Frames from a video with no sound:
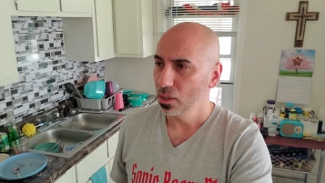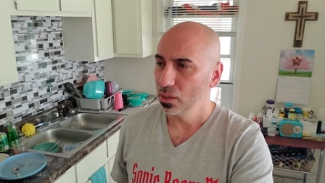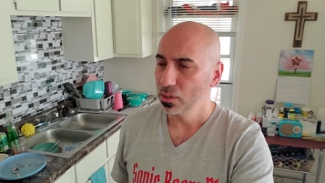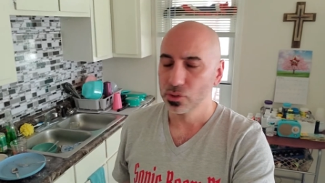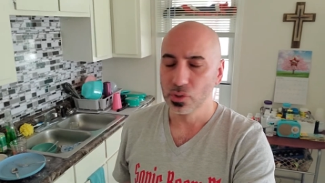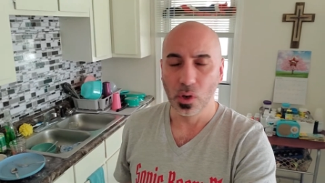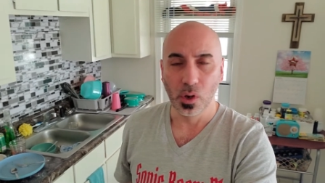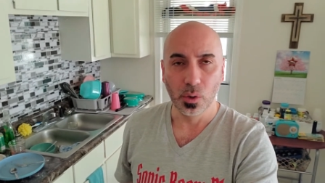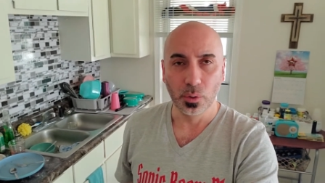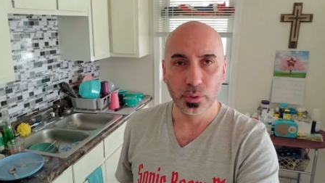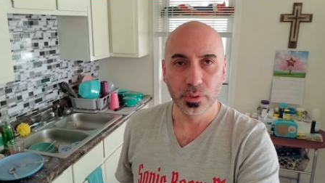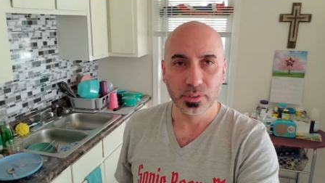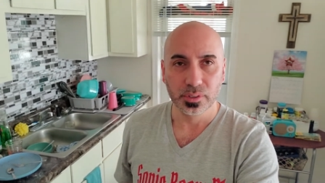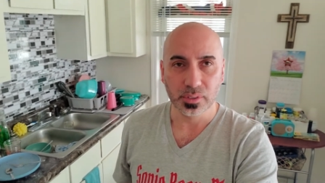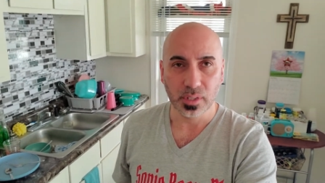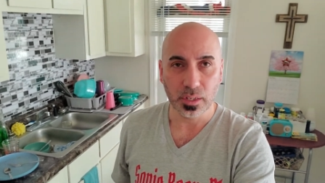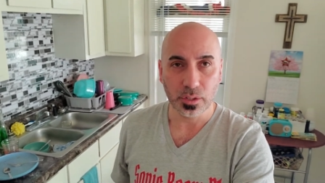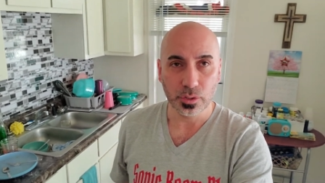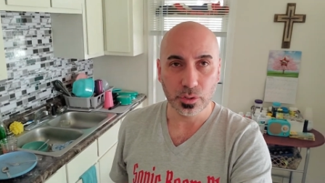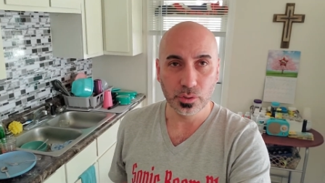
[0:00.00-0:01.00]
So
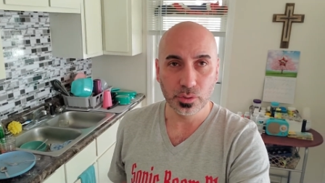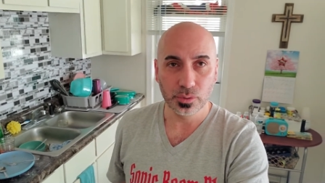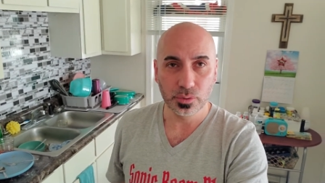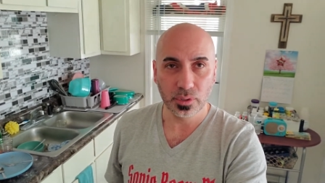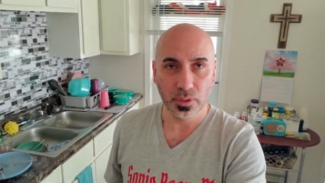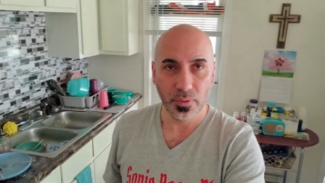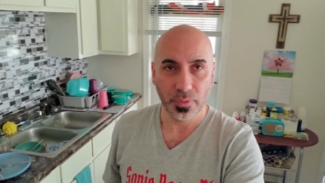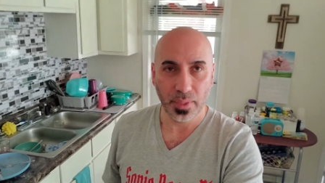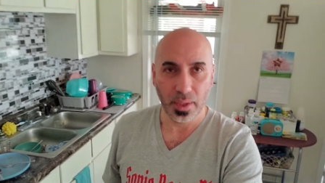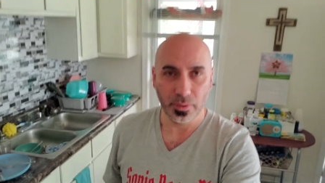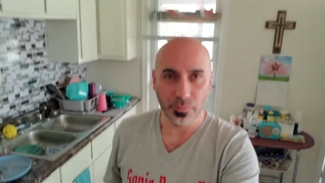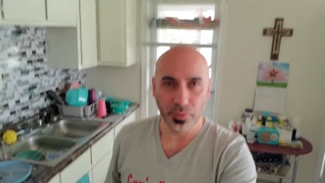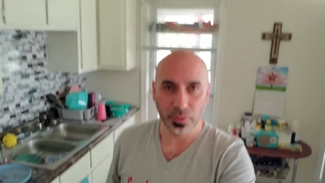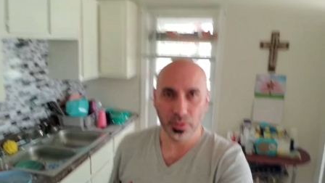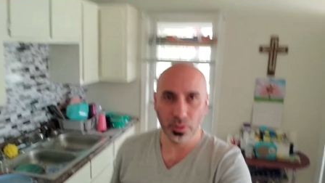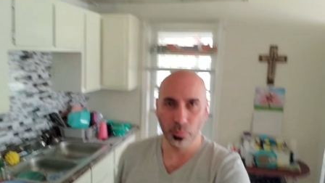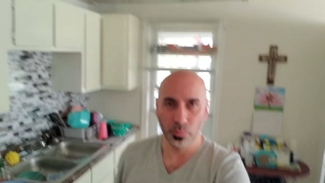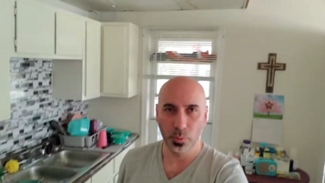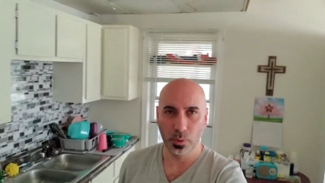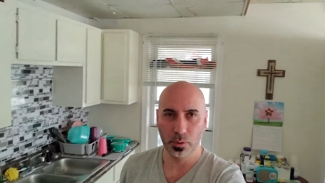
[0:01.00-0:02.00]
stay tuned. That
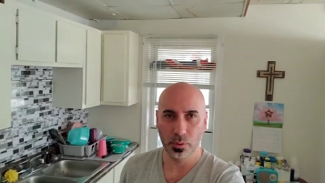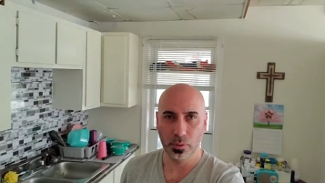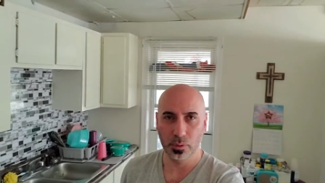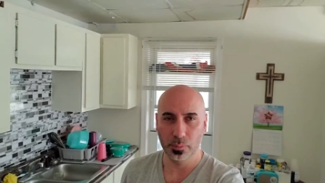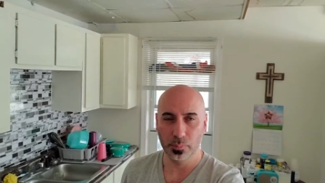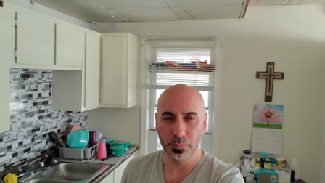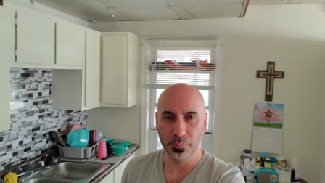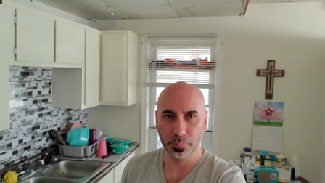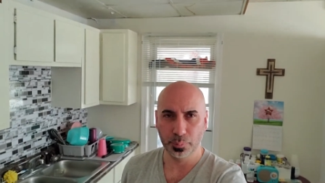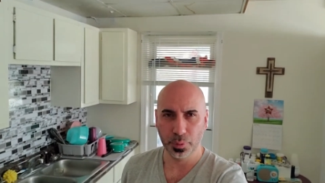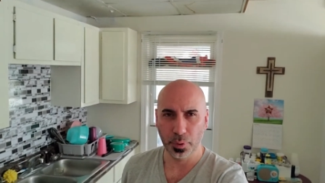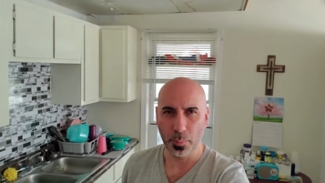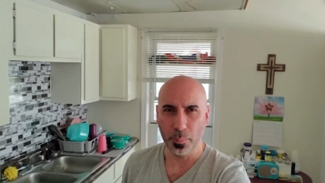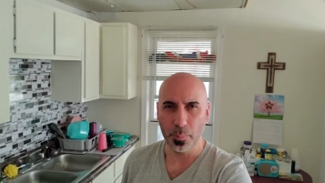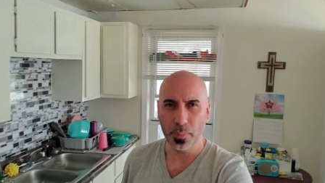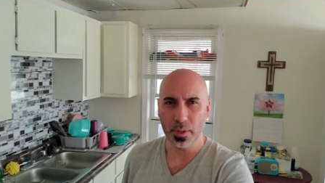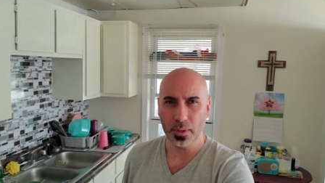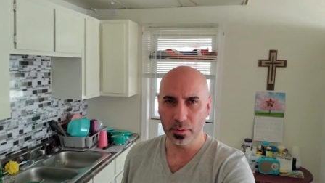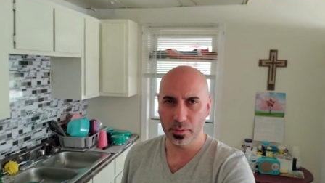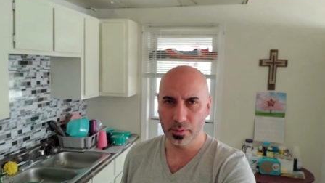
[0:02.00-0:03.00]
video will
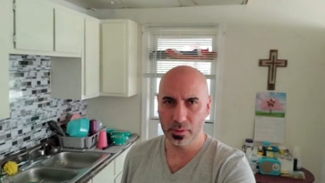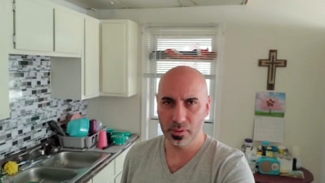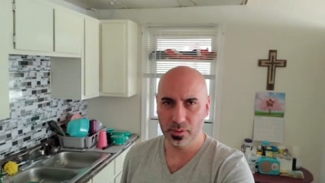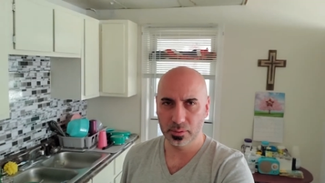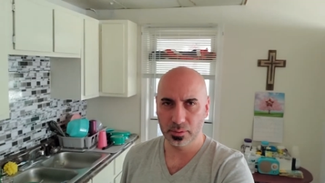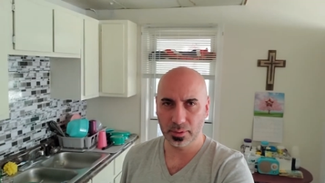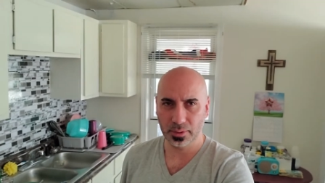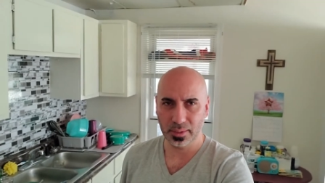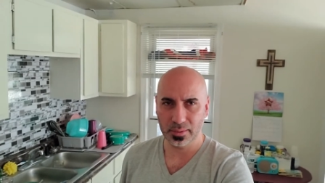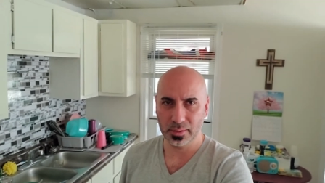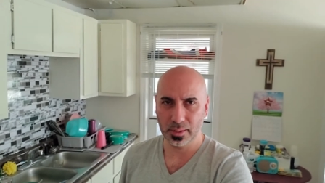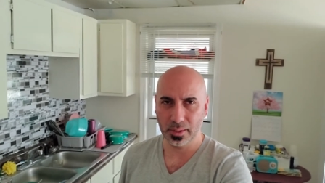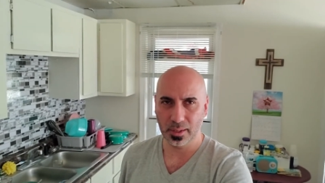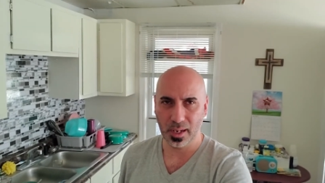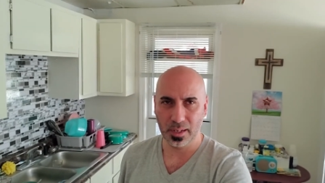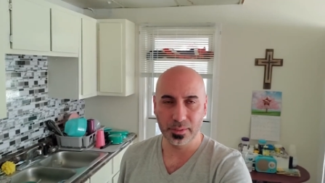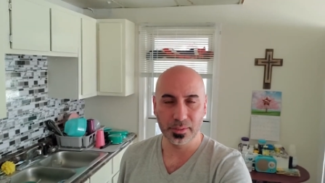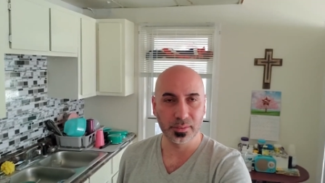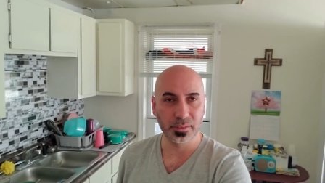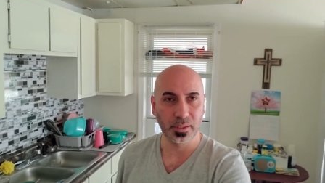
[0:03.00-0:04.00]
premiere, like I said,
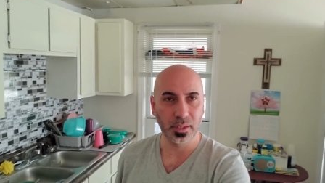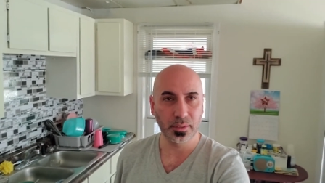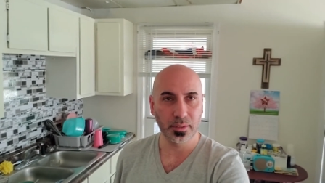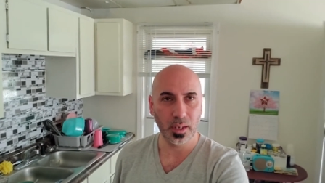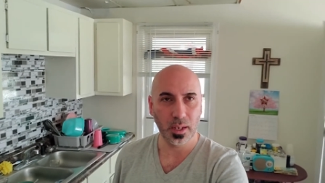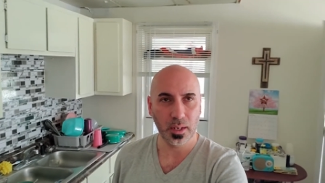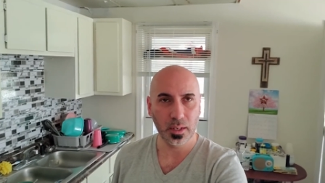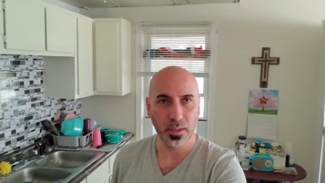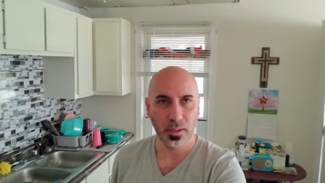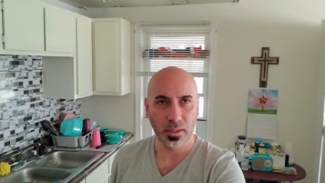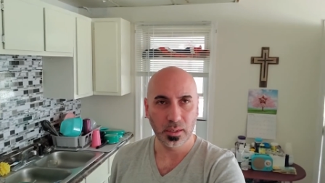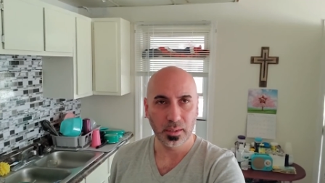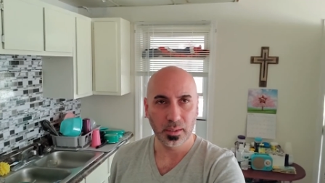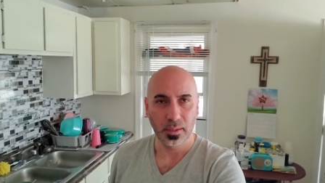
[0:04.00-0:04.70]
on Sunday.